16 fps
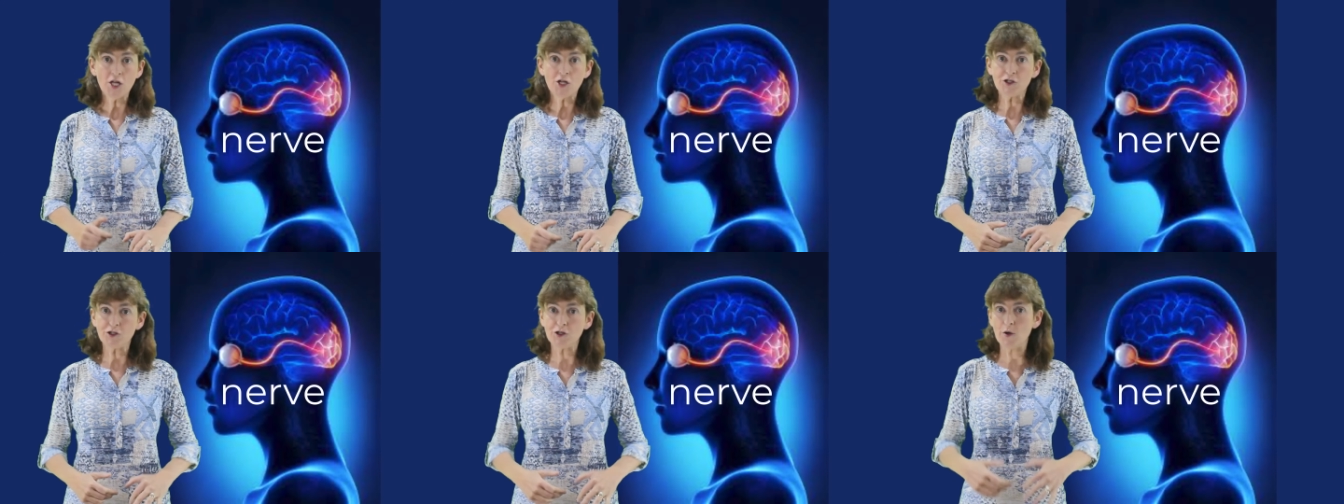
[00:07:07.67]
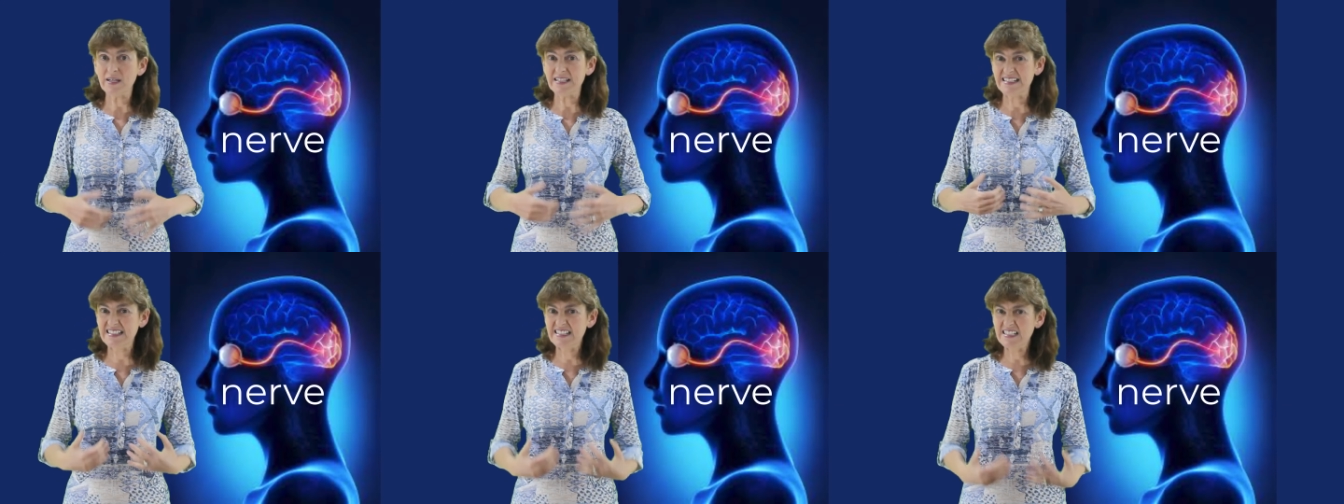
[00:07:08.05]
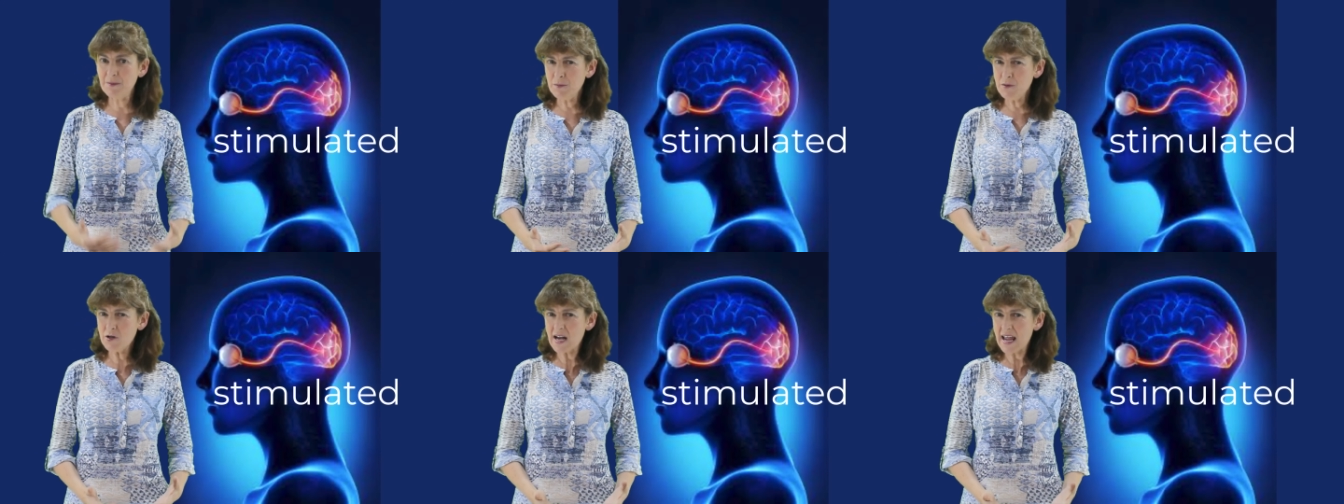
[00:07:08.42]
So a
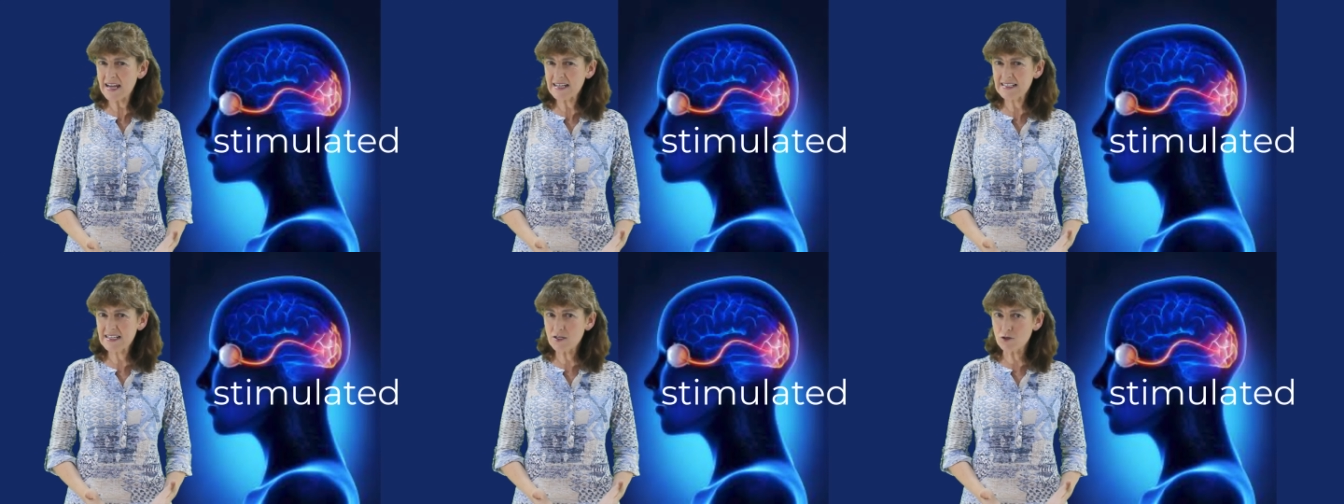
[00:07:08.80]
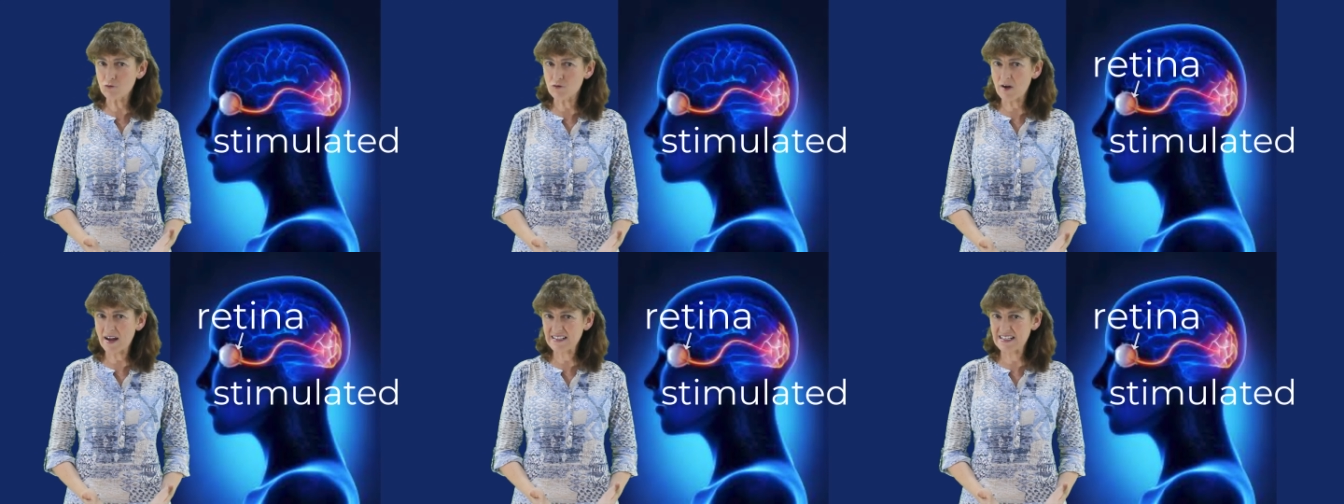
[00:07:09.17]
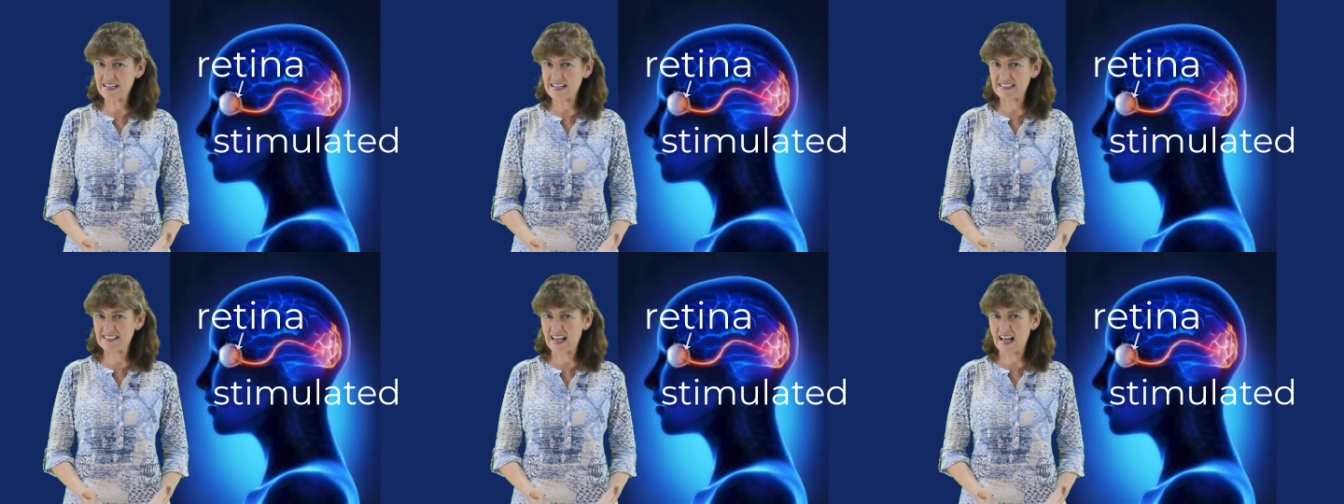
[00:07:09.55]
stimulated
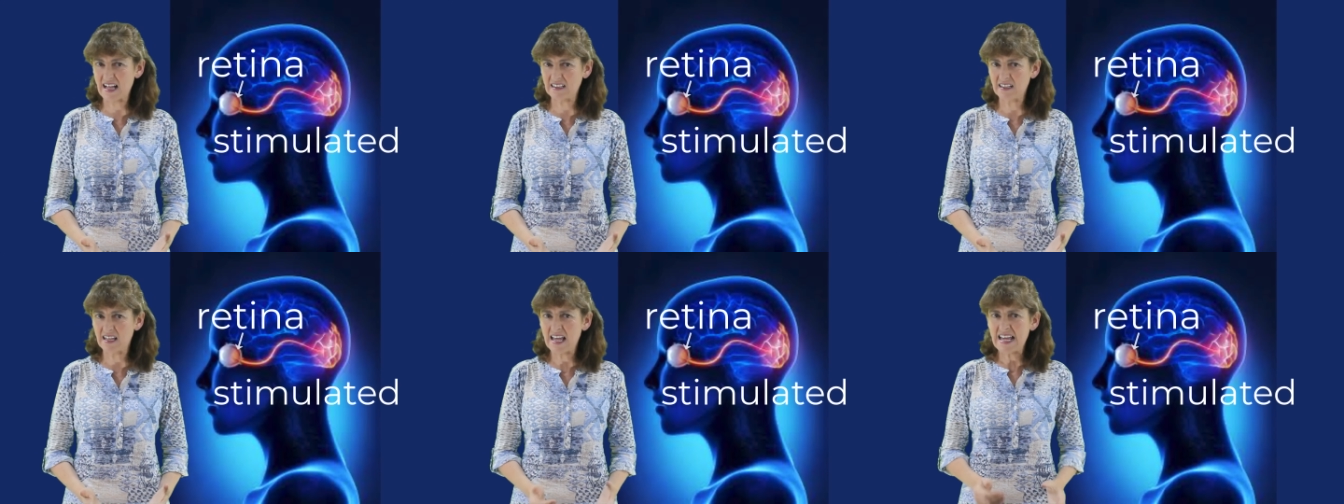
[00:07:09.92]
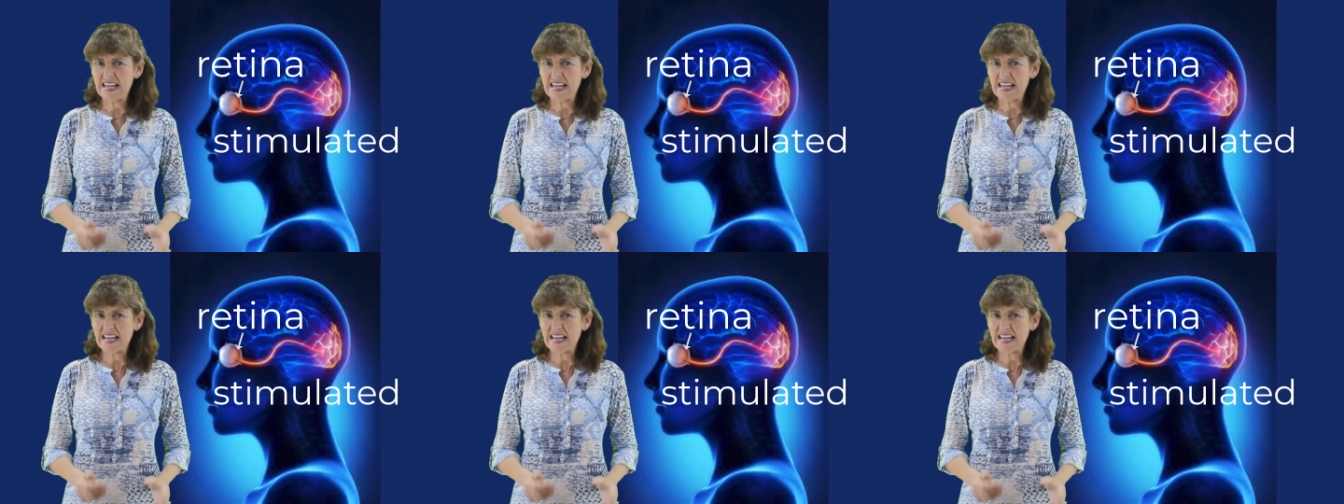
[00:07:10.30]
retina cell